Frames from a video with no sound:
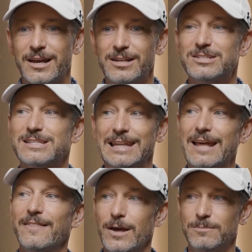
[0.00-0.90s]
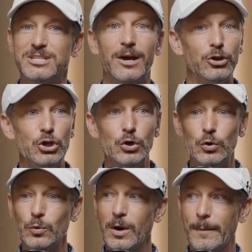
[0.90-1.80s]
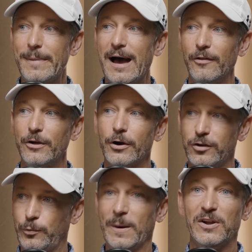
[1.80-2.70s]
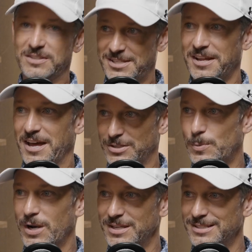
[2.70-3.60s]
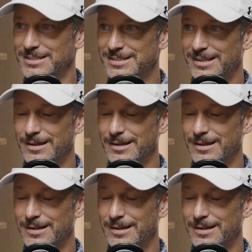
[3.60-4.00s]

And let them tell you about their experience in God's presence.